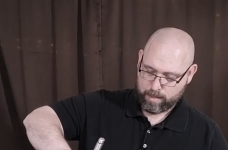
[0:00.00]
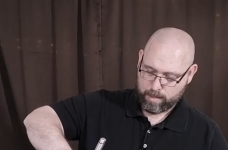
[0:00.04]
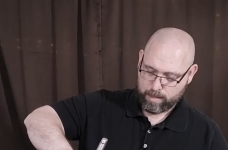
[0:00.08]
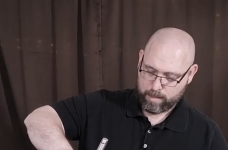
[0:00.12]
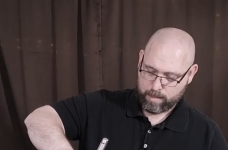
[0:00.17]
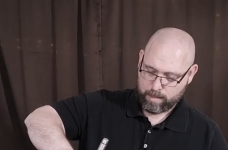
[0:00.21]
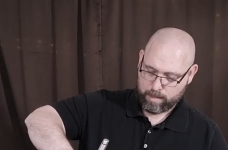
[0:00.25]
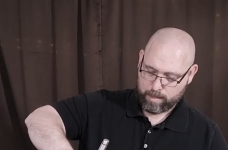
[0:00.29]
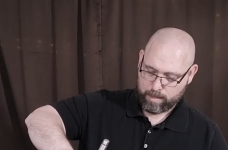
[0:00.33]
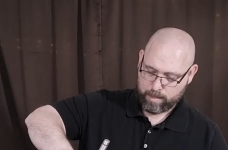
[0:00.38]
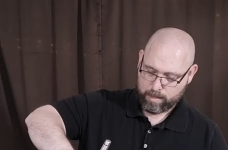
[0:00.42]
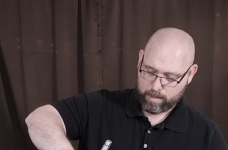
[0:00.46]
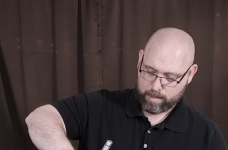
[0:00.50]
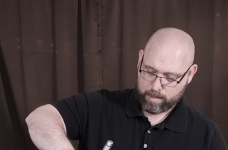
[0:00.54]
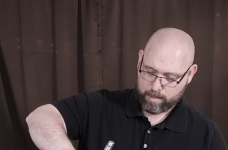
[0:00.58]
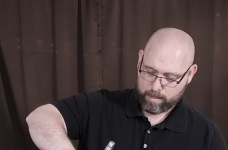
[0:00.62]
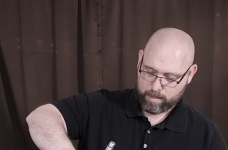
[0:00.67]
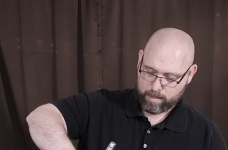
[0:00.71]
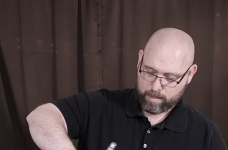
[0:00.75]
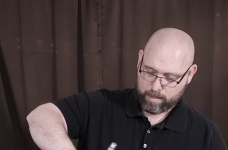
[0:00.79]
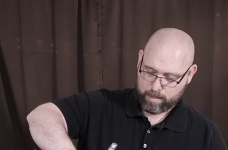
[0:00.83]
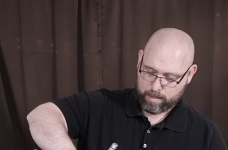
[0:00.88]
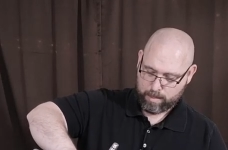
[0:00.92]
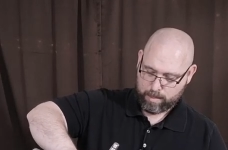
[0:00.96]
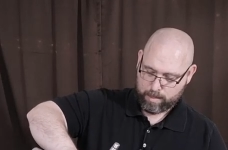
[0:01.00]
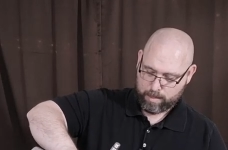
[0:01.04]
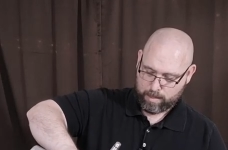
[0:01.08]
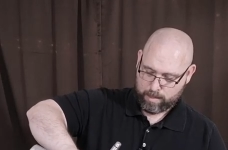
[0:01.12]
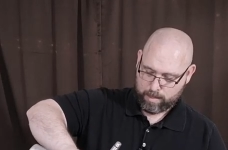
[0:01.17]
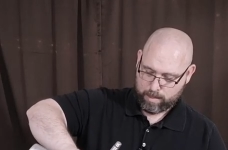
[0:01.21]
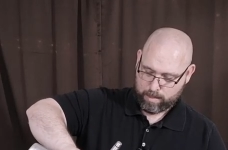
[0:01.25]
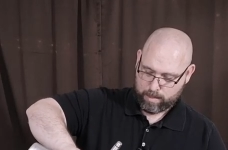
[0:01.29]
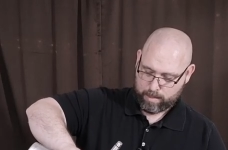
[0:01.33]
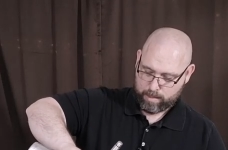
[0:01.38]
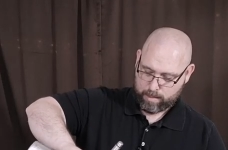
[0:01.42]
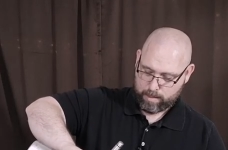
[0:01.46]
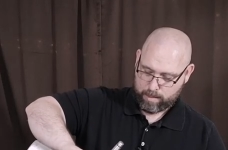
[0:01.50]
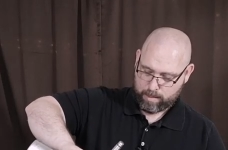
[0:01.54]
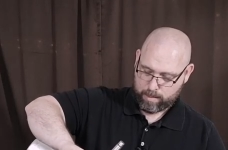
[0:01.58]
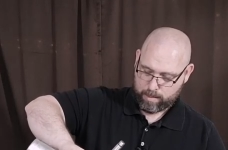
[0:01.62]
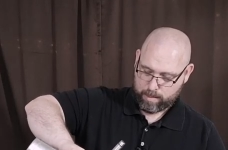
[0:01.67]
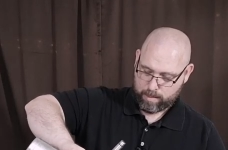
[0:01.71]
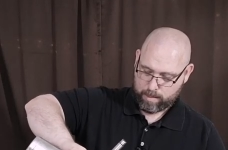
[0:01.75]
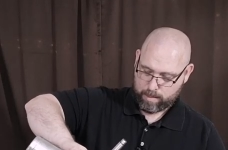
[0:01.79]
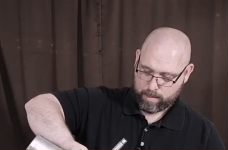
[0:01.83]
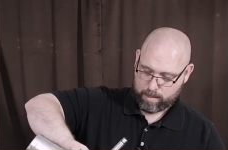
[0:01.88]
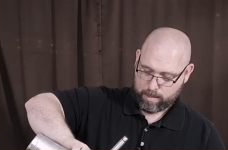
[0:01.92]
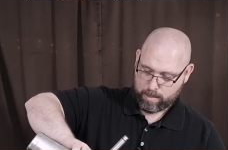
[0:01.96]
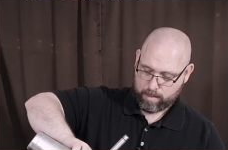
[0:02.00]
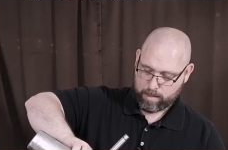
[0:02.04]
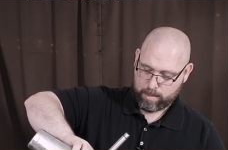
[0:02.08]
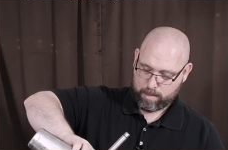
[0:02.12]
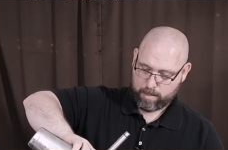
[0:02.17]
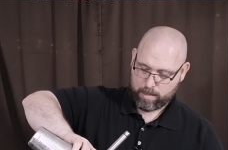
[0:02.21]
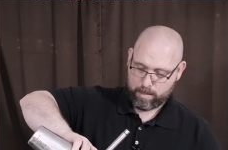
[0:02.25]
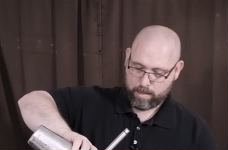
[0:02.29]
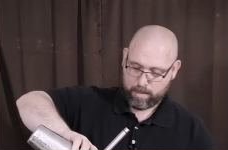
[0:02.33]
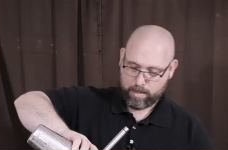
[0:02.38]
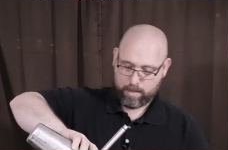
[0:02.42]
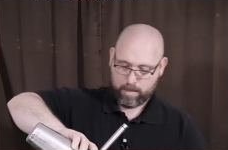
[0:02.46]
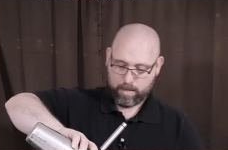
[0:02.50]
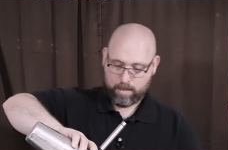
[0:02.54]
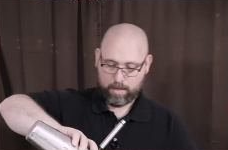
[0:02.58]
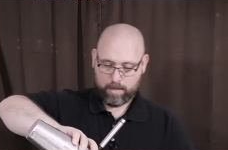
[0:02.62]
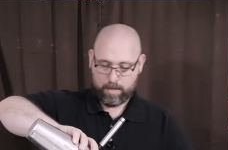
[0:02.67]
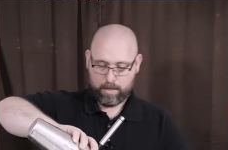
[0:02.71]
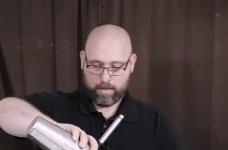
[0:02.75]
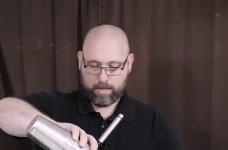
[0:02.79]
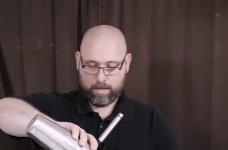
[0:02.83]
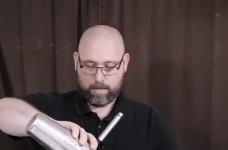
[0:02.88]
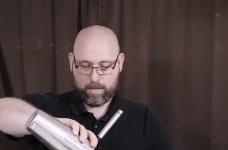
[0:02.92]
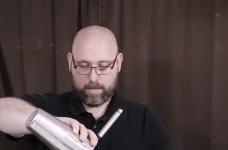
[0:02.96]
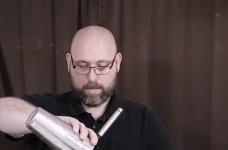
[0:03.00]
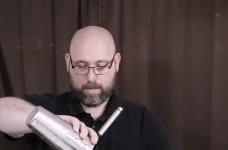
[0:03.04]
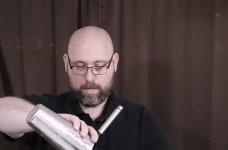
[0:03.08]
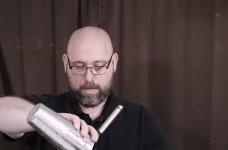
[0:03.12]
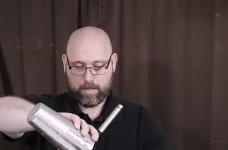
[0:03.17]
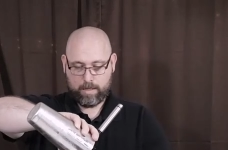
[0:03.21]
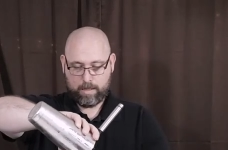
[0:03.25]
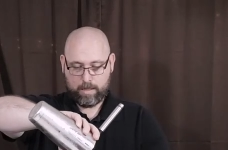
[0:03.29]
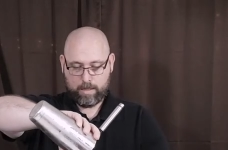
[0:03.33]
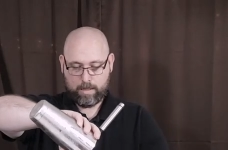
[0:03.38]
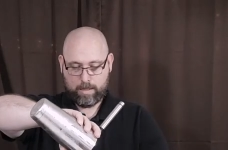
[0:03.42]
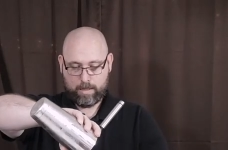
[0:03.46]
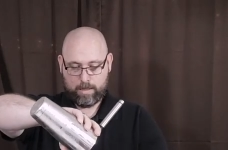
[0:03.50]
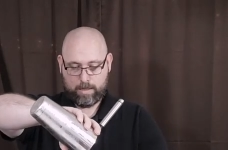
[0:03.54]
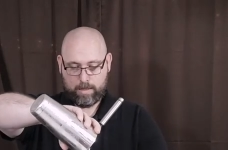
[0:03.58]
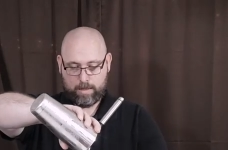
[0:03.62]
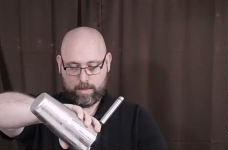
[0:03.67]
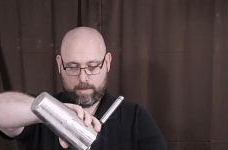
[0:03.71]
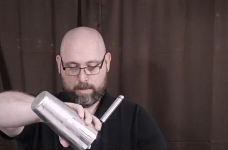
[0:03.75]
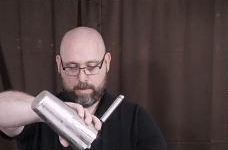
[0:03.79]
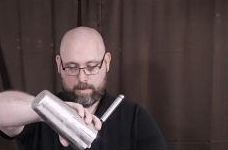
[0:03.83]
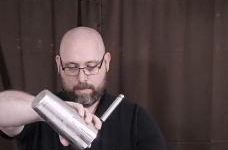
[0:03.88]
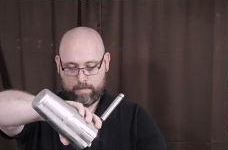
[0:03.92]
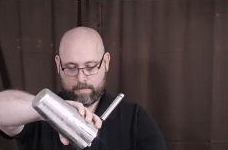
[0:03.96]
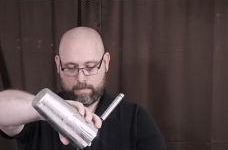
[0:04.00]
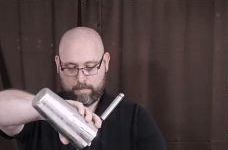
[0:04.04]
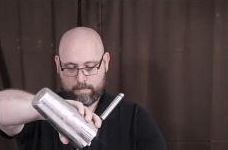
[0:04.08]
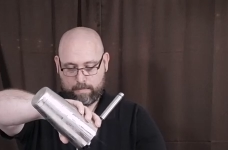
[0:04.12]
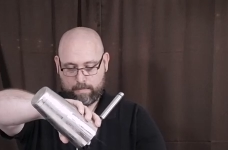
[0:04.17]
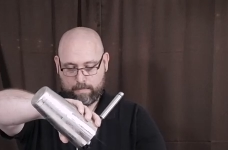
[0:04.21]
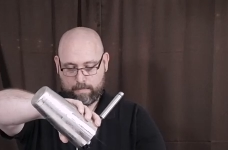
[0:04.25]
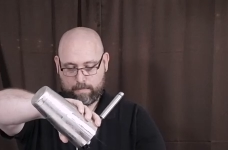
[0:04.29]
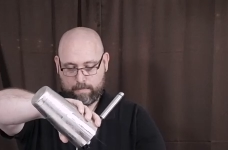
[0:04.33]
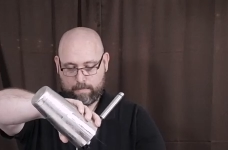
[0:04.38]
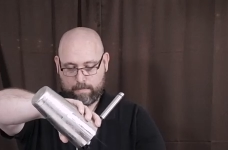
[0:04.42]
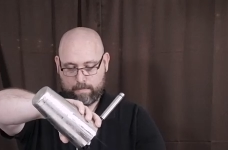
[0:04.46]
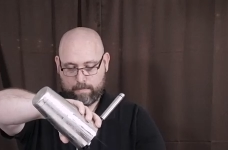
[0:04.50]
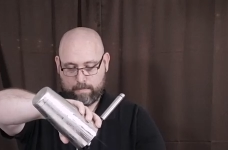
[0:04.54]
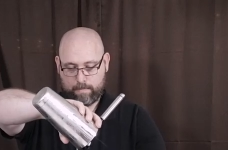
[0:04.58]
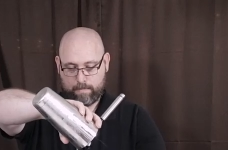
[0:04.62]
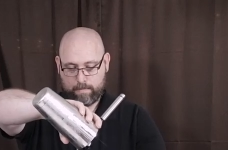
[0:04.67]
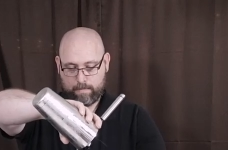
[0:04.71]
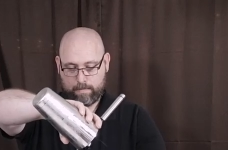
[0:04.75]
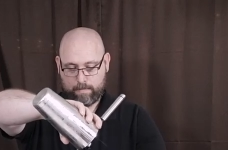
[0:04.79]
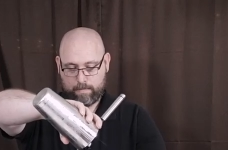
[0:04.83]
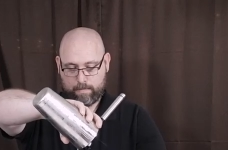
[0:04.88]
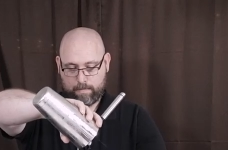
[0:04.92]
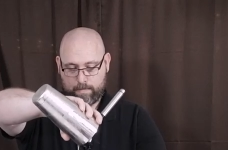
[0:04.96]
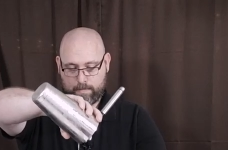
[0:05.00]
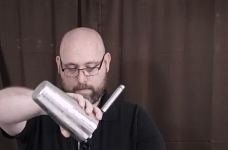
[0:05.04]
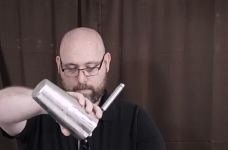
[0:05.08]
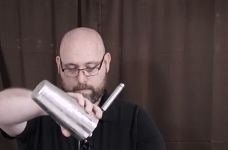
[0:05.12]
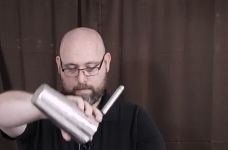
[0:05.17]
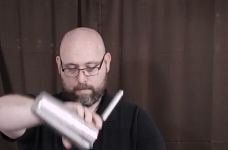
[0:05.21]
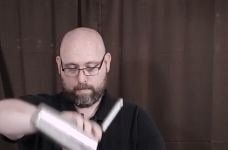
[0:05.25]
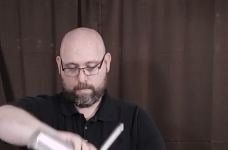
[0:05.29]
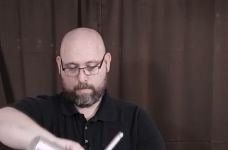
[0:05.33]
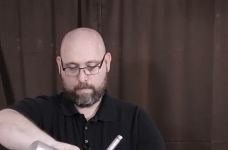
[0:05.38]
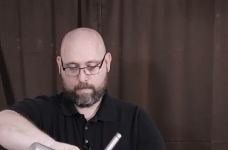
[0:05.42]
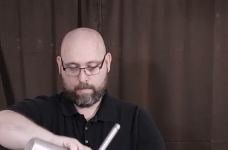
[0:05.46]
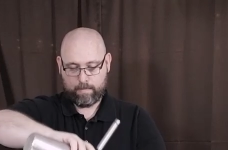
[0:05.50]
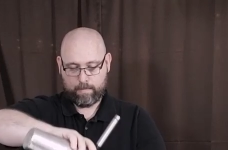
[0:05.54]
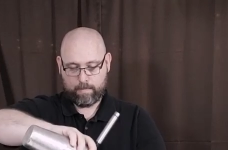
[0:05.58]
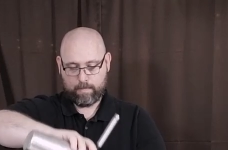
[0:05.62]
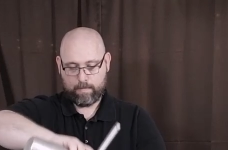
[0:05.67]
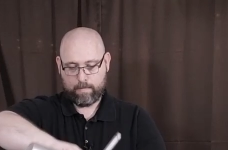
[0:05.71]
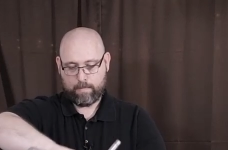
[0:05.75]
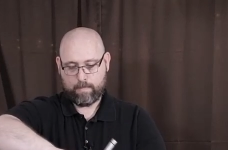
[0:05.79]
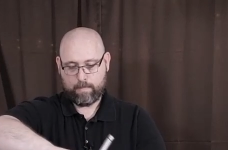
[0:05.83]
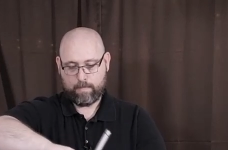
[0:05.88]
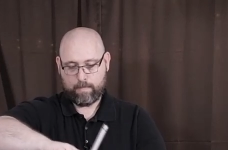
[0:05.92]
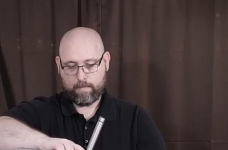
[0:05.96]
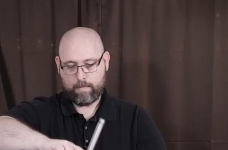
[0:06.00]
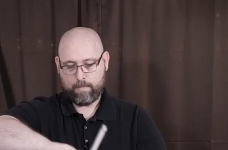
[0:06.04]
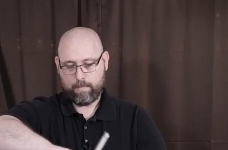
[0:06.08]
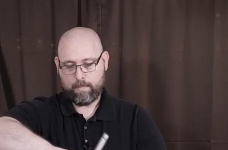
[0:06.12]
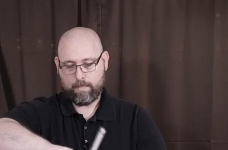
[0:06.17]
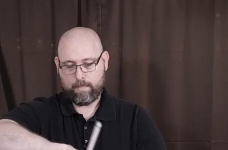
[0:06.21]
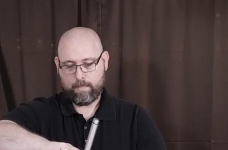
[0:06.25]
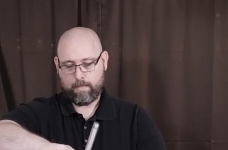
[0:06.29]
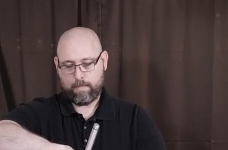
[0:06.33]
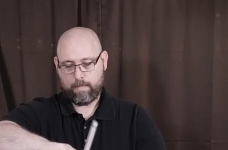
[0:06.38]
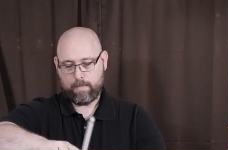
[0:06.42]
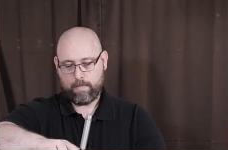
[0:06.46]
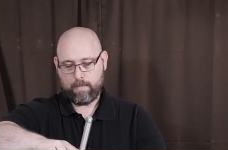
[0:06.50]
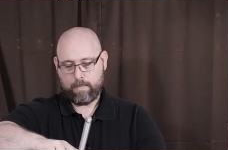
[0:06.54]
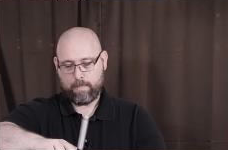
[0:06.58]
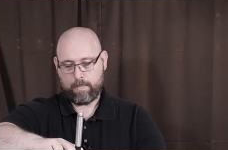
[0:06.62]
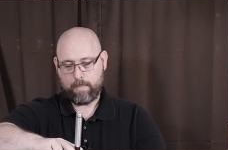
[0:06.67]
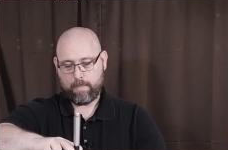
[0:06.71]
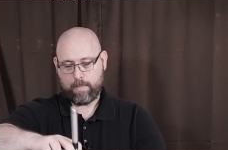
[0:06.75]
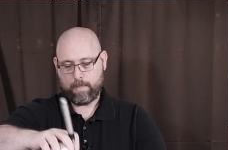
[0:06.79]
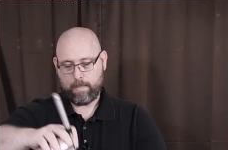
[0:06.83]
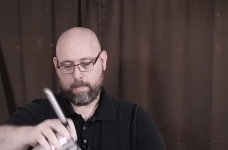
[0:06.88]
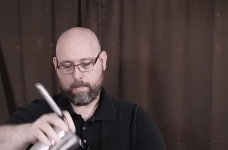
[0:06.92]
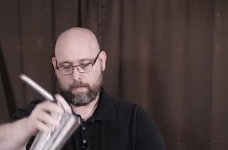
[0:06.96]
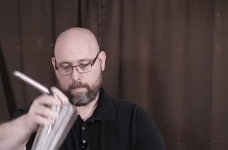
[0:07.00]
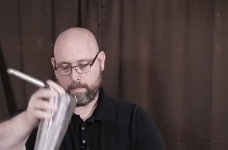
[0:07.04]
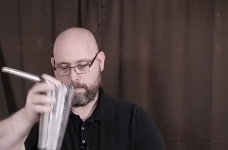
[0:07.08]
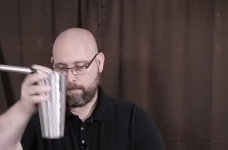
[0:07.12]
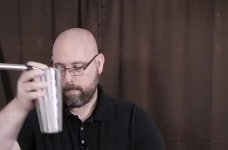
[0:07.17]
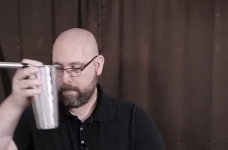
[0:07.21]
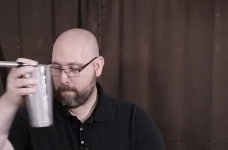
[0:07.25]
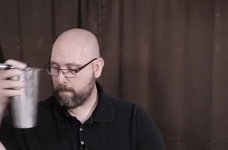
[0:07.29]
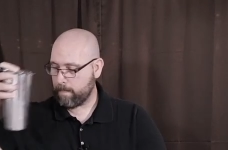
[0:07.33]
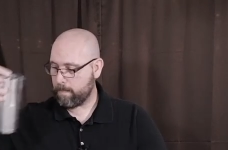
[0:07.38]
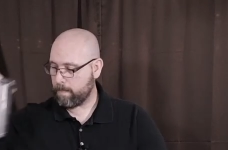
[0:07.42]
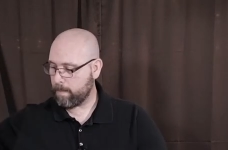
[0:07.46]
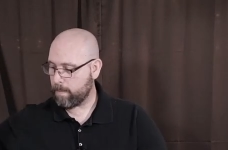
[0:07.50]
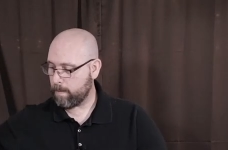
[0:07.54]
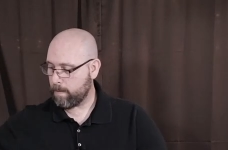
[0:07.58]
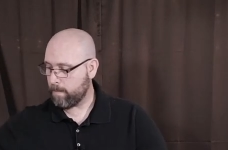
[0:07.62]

No one is speaking in this clip.